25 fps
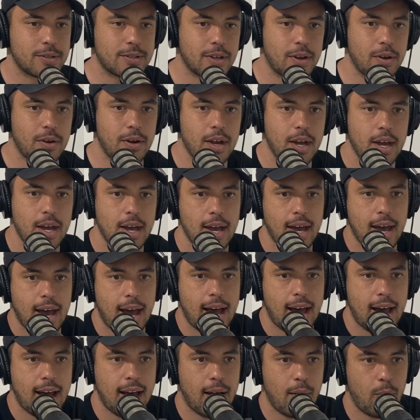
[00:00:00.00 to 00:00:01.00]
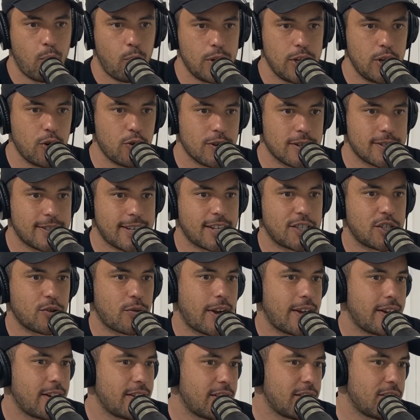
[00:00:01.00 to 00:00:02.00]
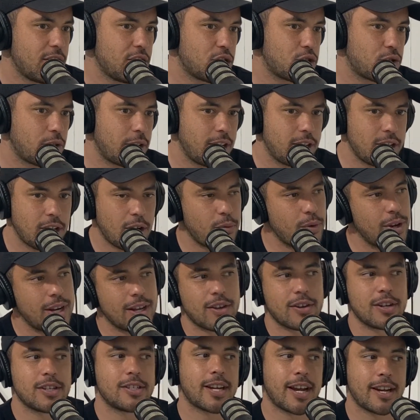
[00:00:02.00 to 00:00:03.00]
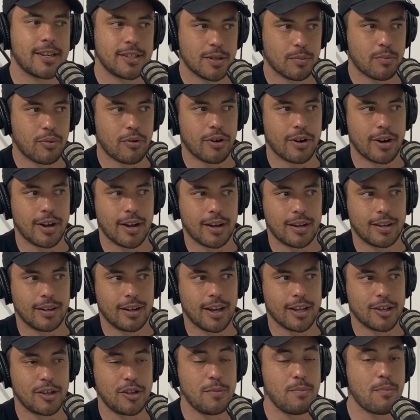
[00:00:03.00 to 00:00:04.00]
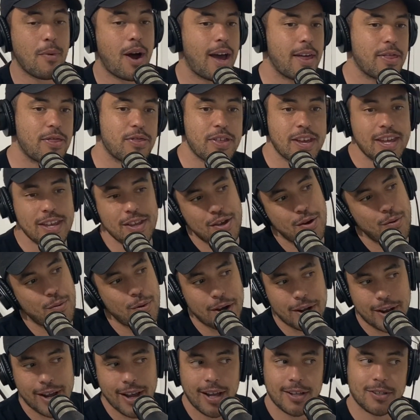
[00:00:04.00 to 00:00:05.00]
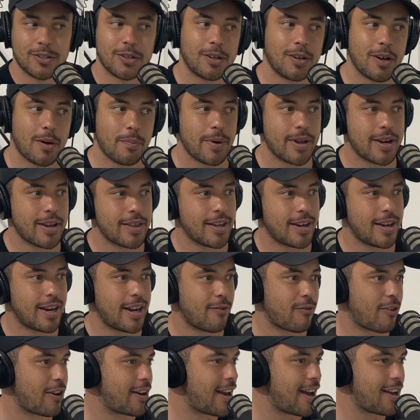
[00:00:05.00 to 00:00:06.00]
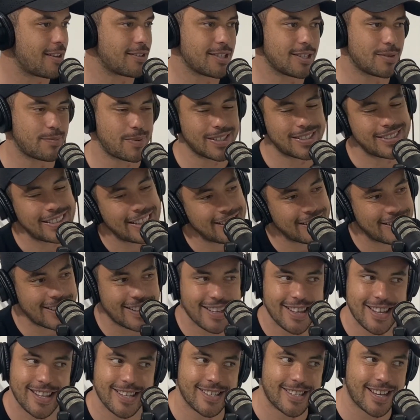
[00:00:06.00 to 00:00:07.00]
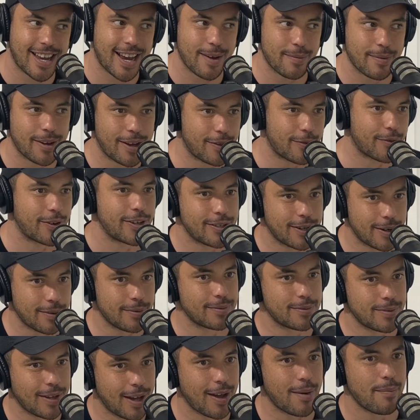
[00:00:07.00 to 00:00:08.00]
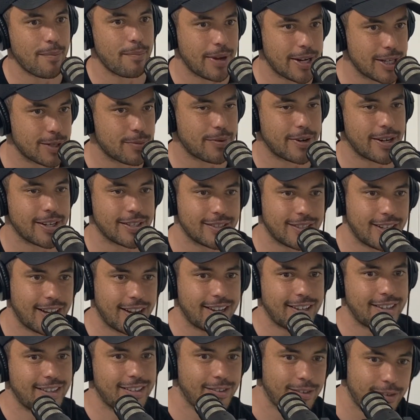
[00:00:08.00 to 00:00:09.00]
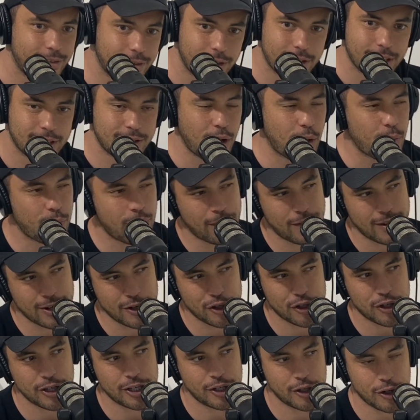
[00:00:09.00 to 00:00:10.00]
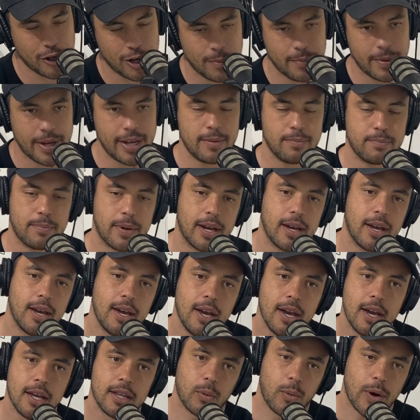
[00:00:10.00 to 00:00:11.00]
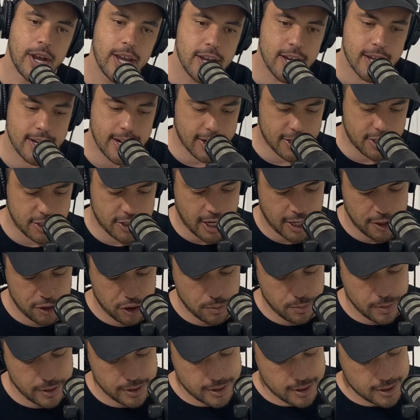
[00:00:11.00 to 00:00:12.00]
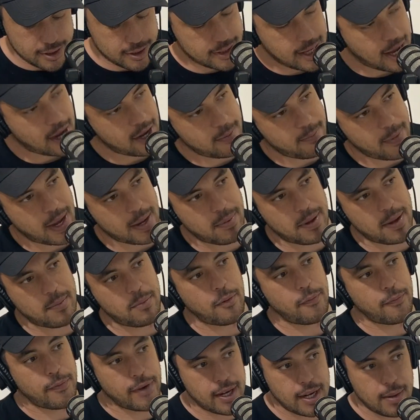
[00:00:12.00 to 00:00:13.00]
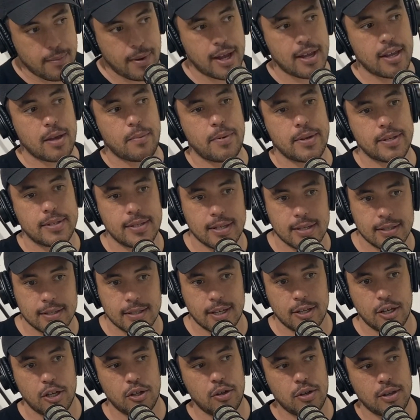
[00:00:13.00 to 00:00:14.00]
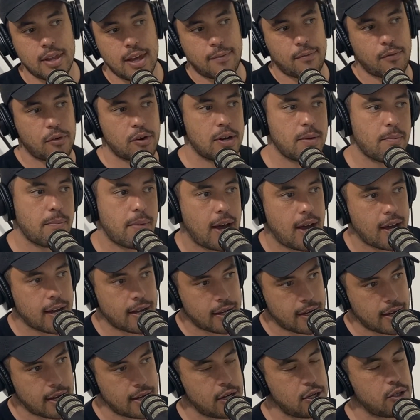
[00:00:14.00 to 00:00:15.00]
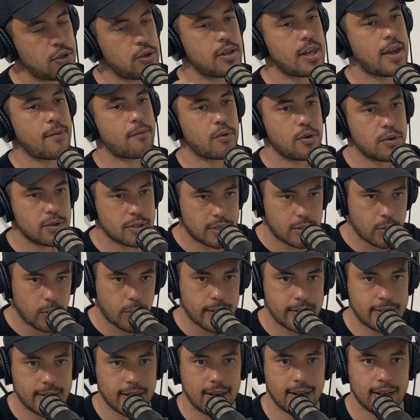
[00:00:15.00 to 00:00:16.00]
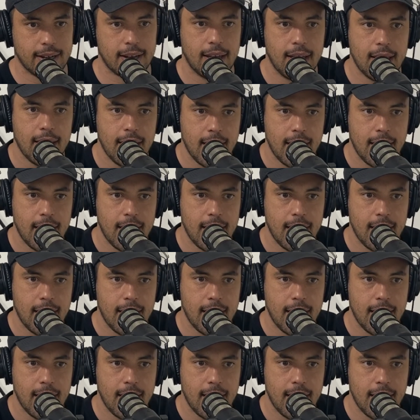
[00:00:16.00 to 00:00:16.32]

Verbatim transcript: So um, when you're in a saturated industry, you're not really going to change the product. Like you might think your workouts are a lot better than everyone else's, but essentially they're the same. Like three times like bench press, like it's not revolutionary, do you know what I mean? But the way you can actually change your business is how you make people feel about your business, and you do that through your marketing, and you do that through your storytelling.